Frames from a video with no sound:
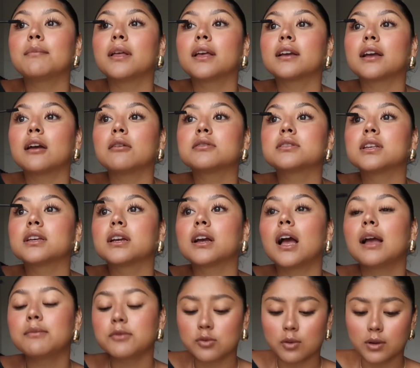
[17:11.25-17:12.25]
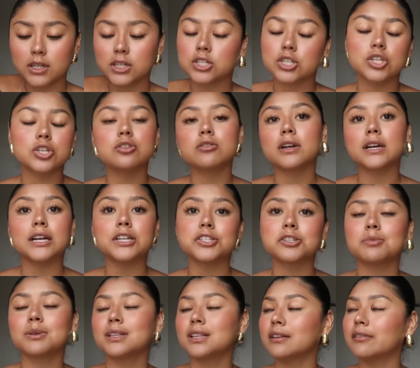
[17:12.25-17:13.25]
Like I was like, I'm 22, like I
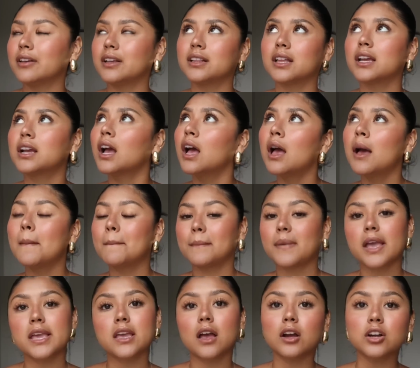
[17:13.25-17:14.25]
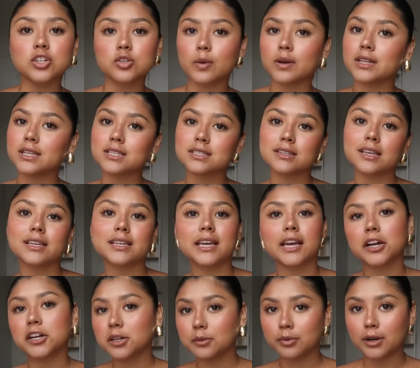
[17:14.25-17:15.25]
should be living like my young 20s, like
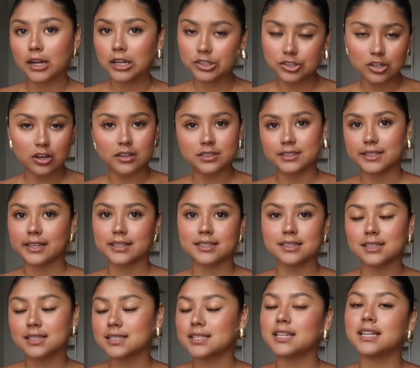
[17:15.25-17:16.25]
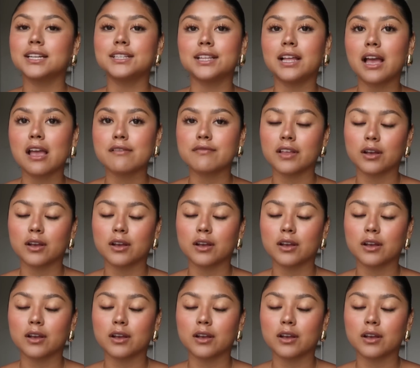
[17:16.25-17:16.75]
Carrie Bradshaw's Sex and the City life.